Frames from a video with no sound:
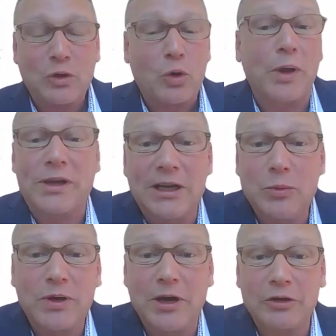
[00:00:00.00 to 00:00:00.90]
quickly
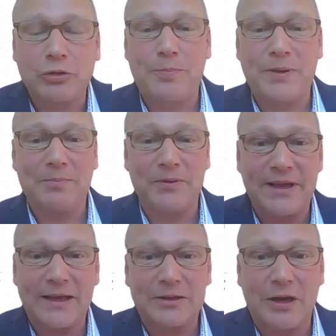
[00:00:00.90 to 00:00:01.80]
we got to people
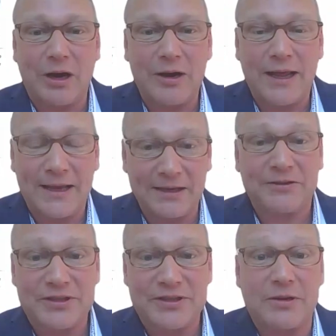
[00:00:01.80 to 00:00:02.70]
that are like
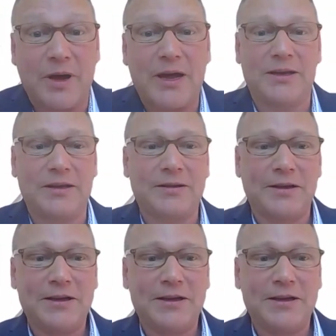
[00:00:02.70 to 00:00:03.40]
interested in mining.